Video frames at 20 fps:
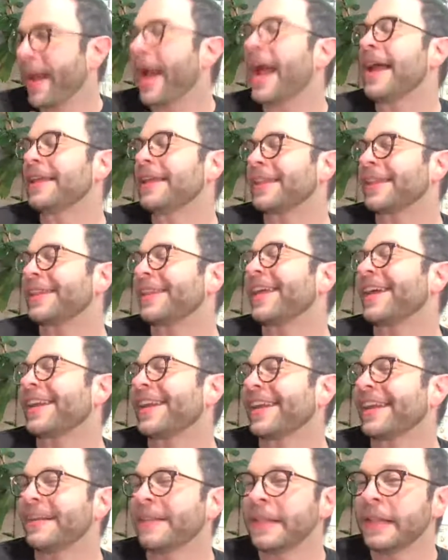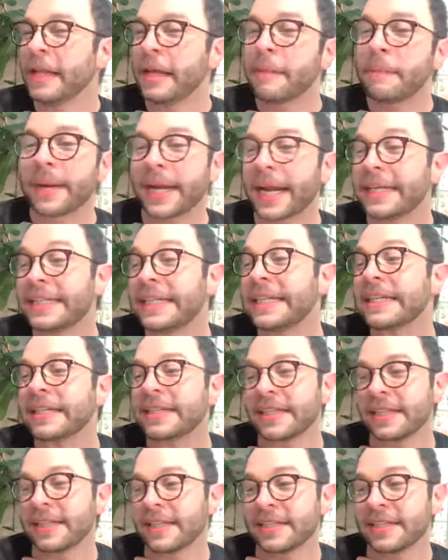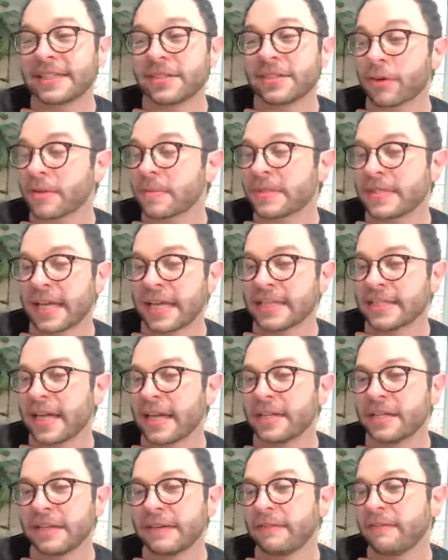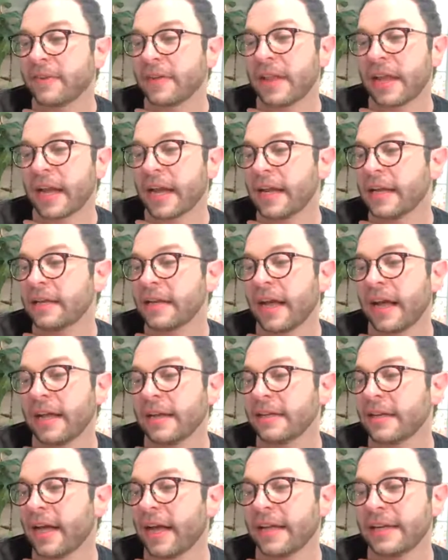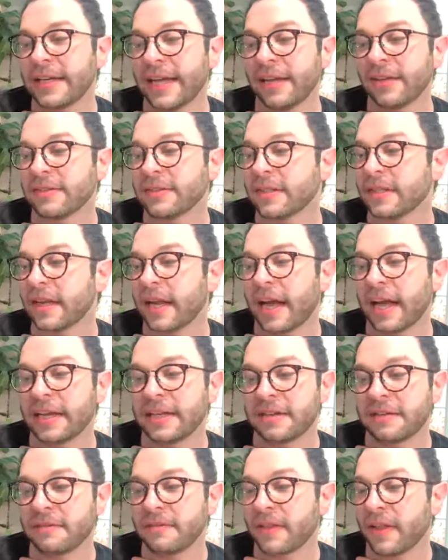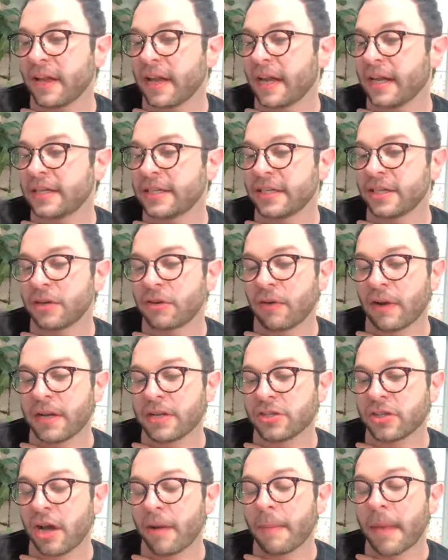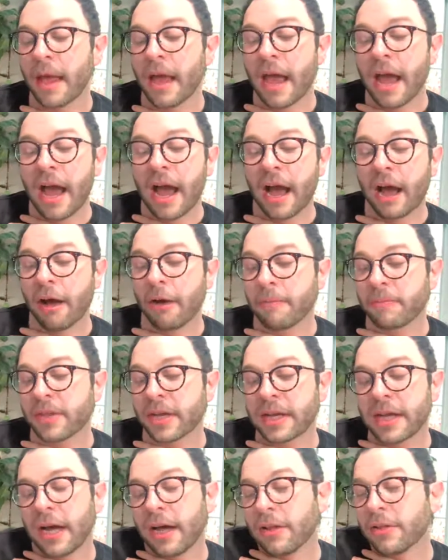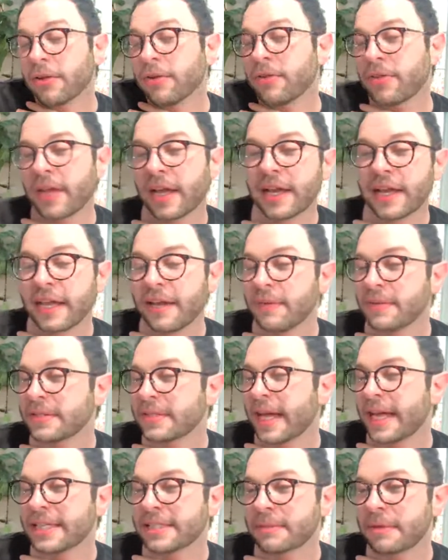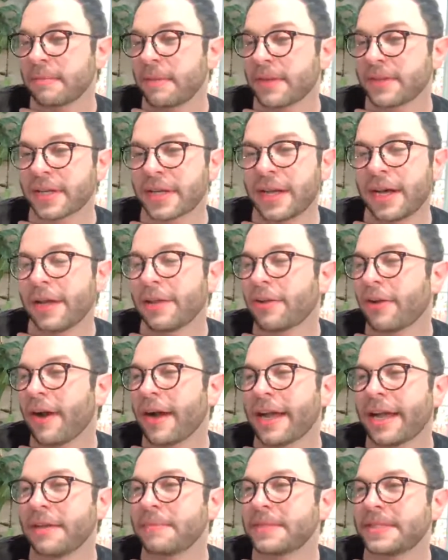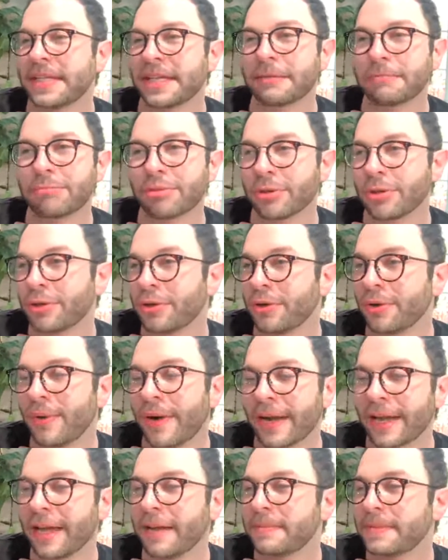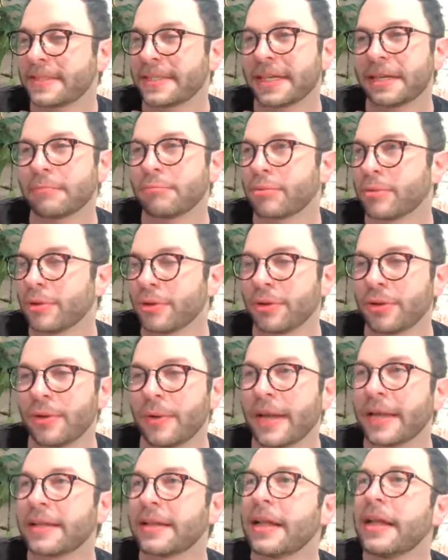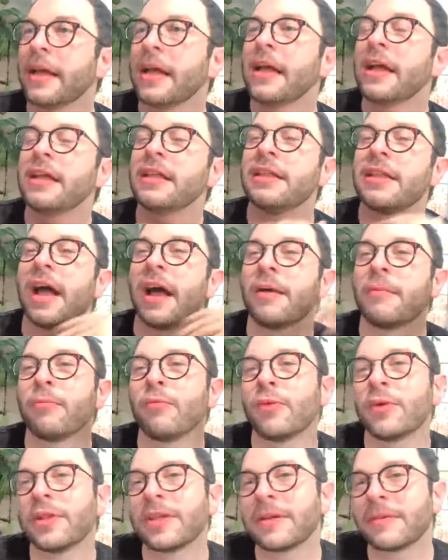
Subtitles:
Pay the lady. But I didn't. In this circumstance, I didn't feel like I nailed it. I didn't feel like I did a great job. The color that he was asking me about, the color, I kept seeing blue. I kept seeing blue. And I